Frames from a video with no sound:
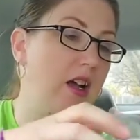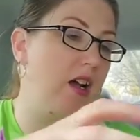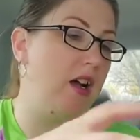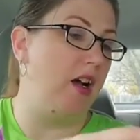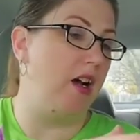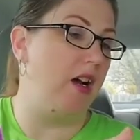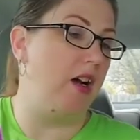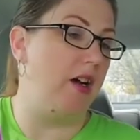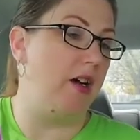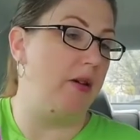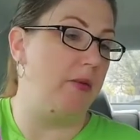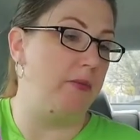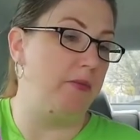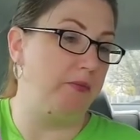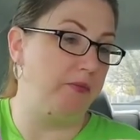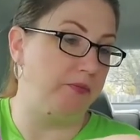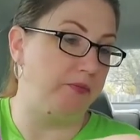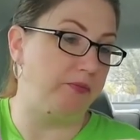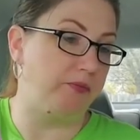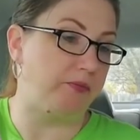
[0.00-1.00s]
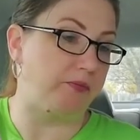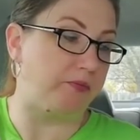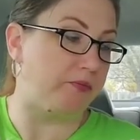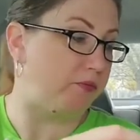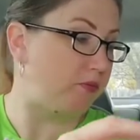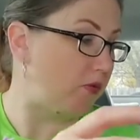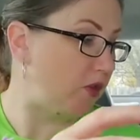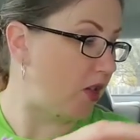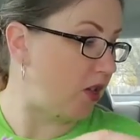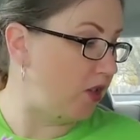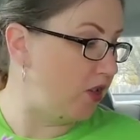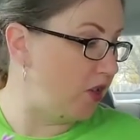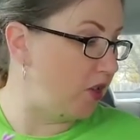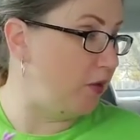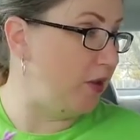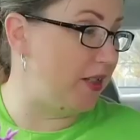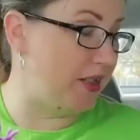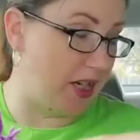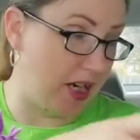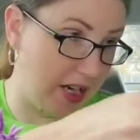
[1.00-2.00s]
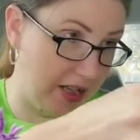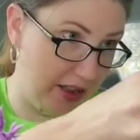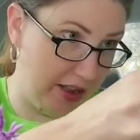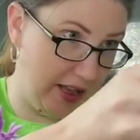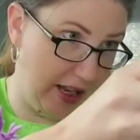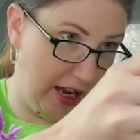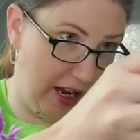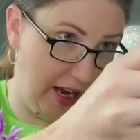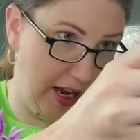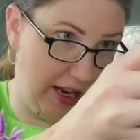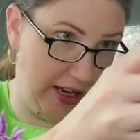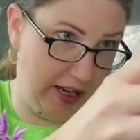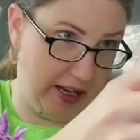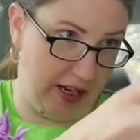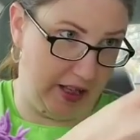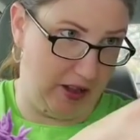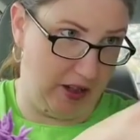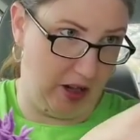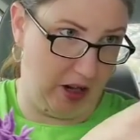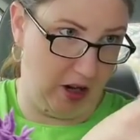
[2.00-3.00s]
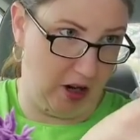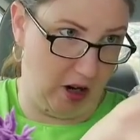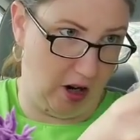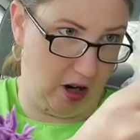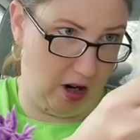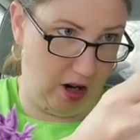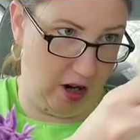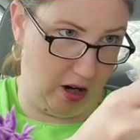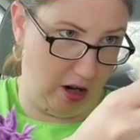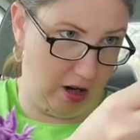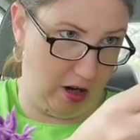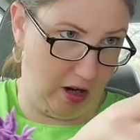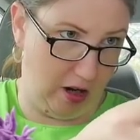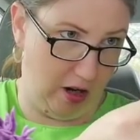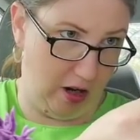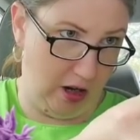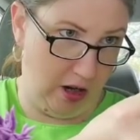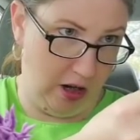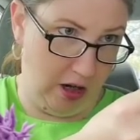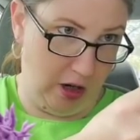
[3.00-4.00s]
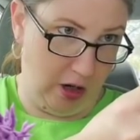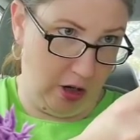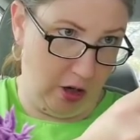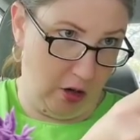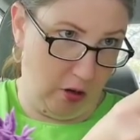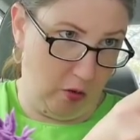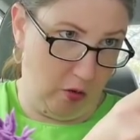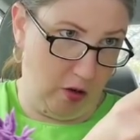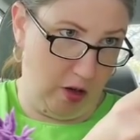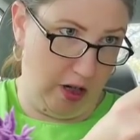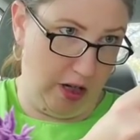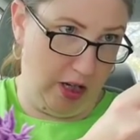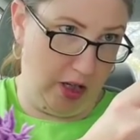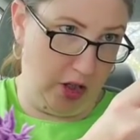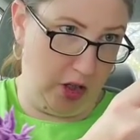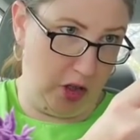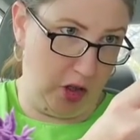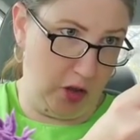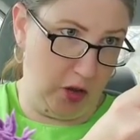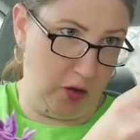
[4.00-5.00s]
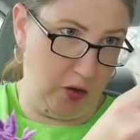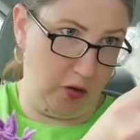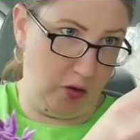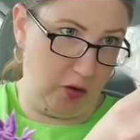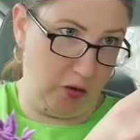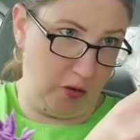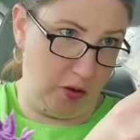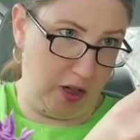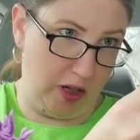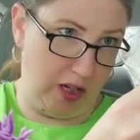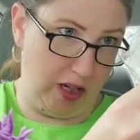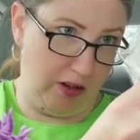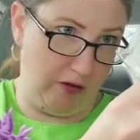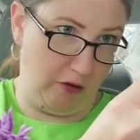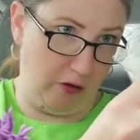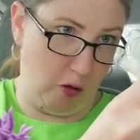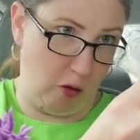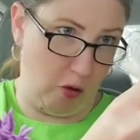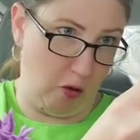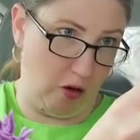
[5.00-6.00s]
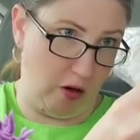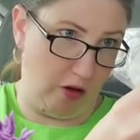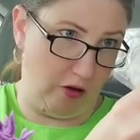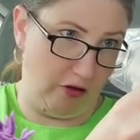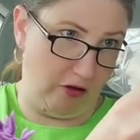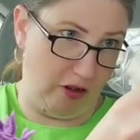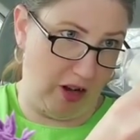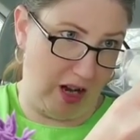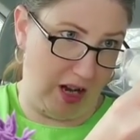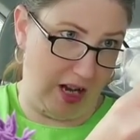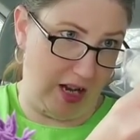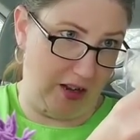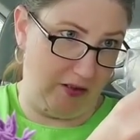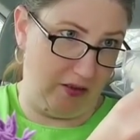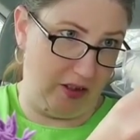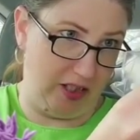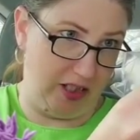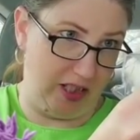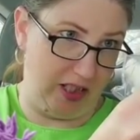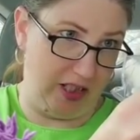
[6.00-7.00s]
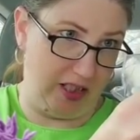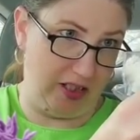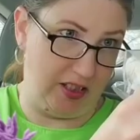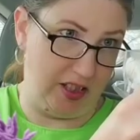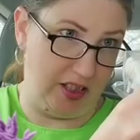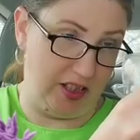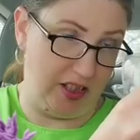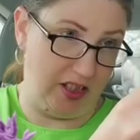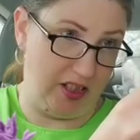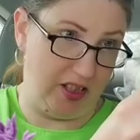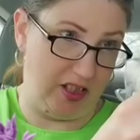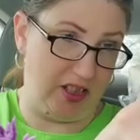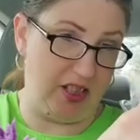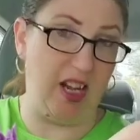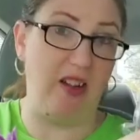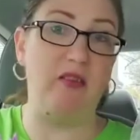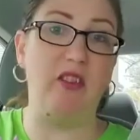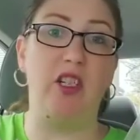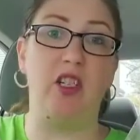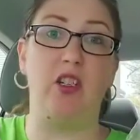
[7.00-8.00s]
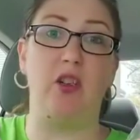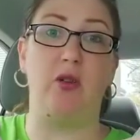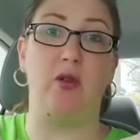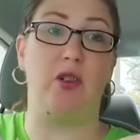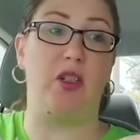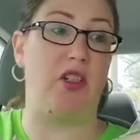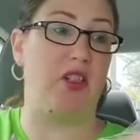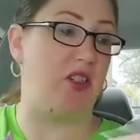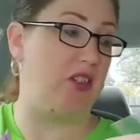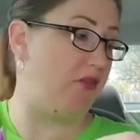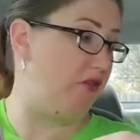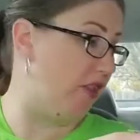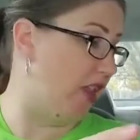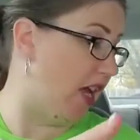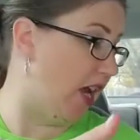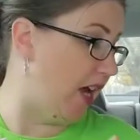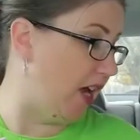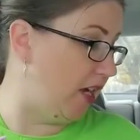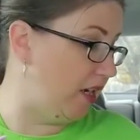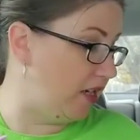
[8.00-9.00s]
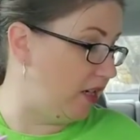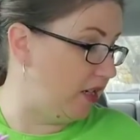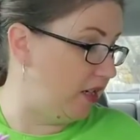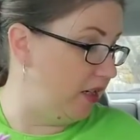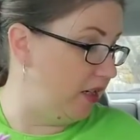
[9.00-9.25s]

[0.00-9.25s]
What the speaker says: So he's got that, and there are 1, 2, 3, 4, 5, 6, 7 doses of that,